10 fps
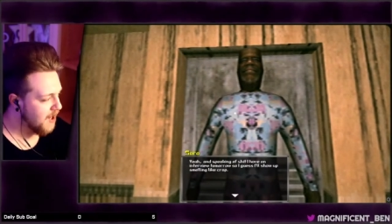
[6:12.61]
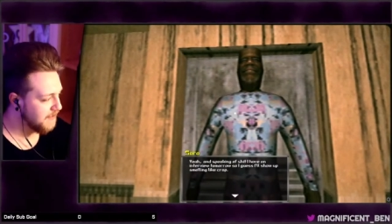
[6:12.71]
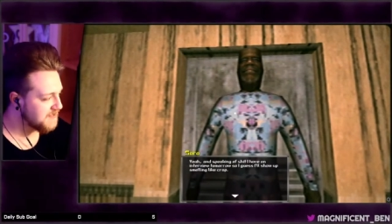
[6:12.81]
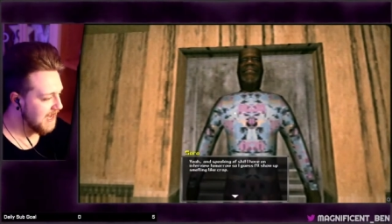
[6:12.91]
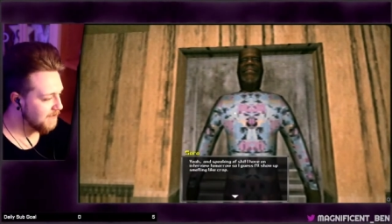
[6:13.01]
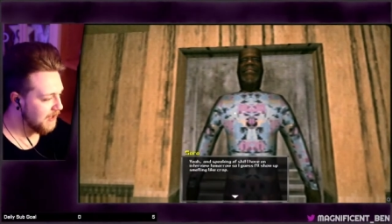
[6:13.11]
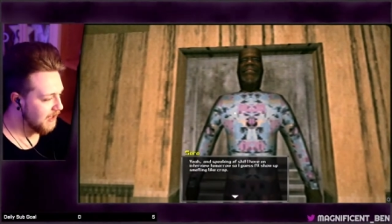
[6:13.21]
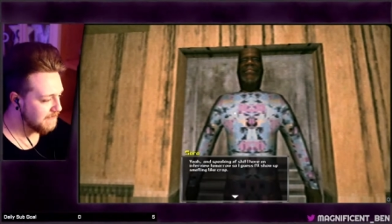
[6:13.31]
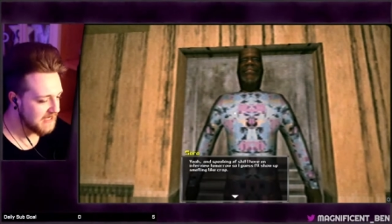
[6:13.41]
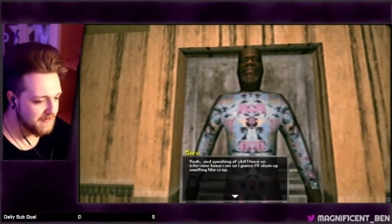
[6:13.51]
all have stand. We all
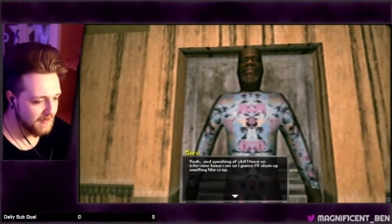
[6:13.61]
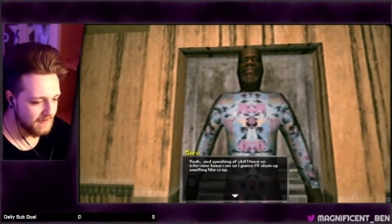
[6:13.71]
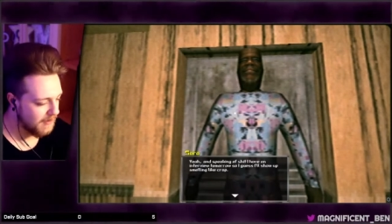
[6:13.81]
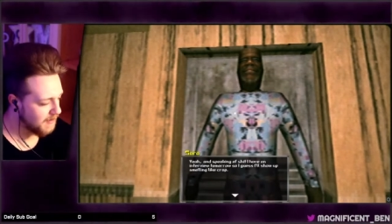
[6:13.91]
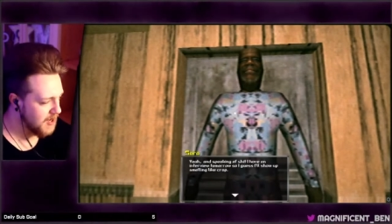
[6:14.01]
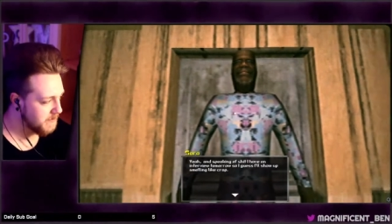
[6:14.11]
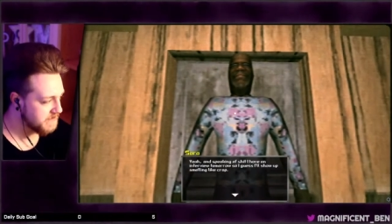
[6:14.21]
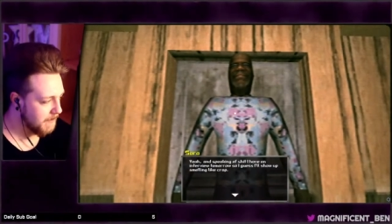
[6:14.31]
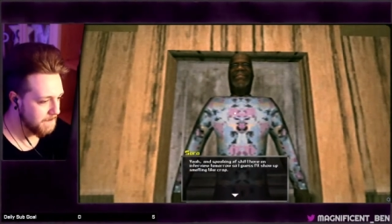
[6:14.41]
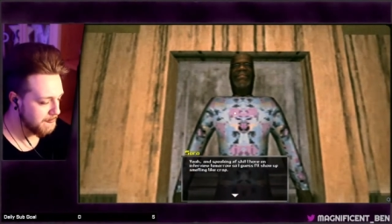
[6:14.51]
have stand on. All your
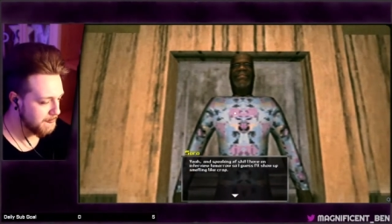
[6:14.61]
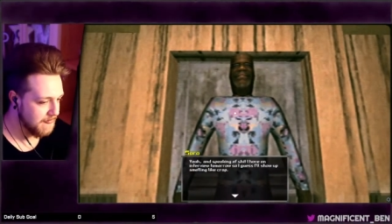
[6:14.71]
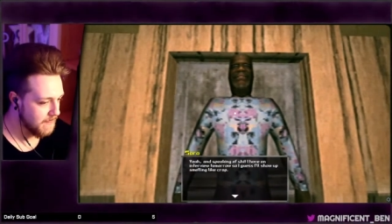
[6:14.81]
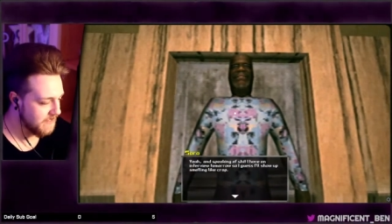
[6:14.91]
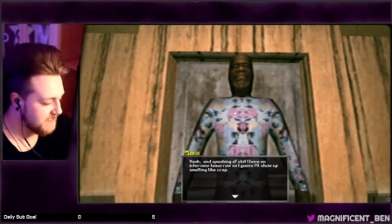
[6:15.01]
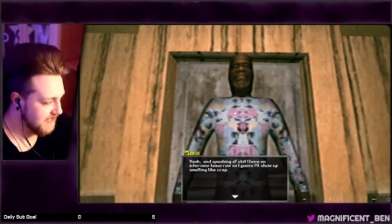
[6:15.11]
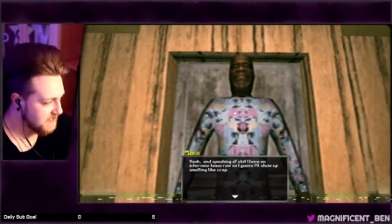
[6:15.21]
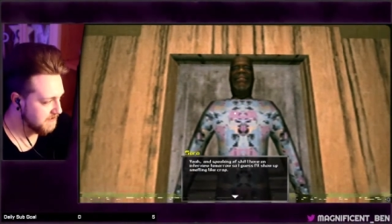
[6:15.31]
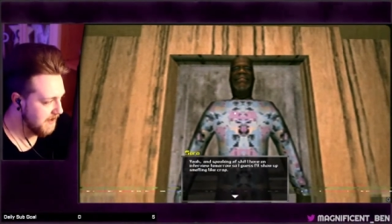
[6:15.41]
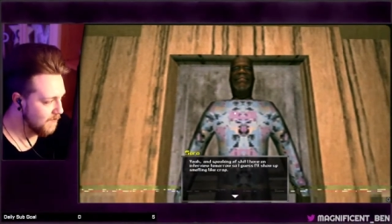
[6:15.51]
homies, mum. Like
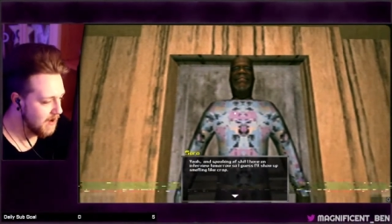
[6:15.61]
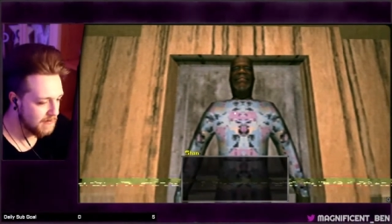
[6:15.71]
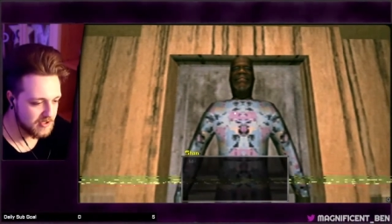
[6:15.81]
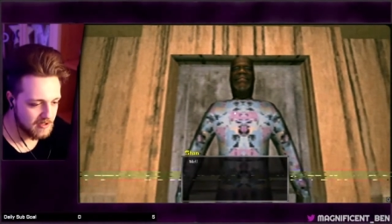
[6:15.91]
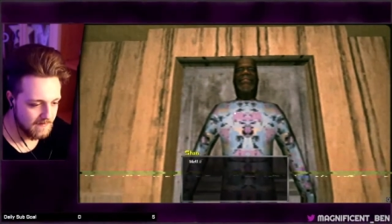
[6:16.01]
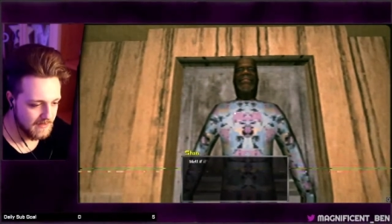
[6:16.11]
stands the man. Why would you not?